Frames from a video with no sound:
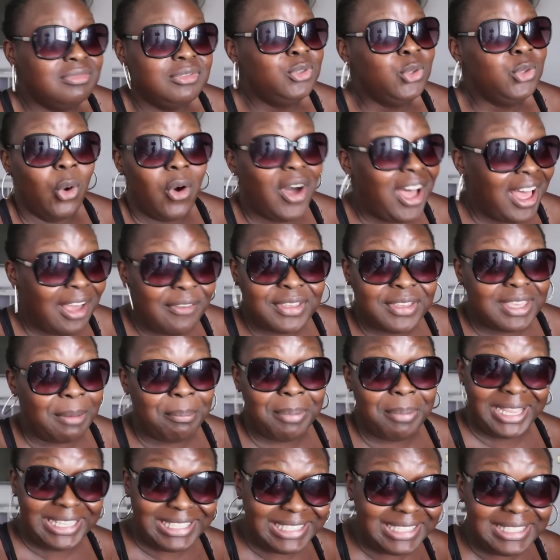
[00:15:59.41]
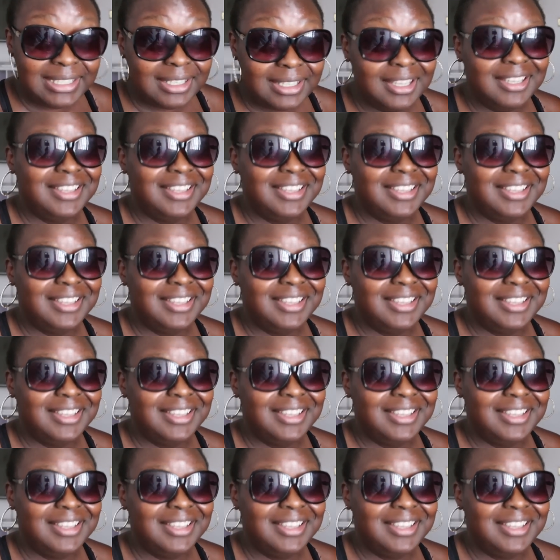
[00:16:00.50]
not having a penny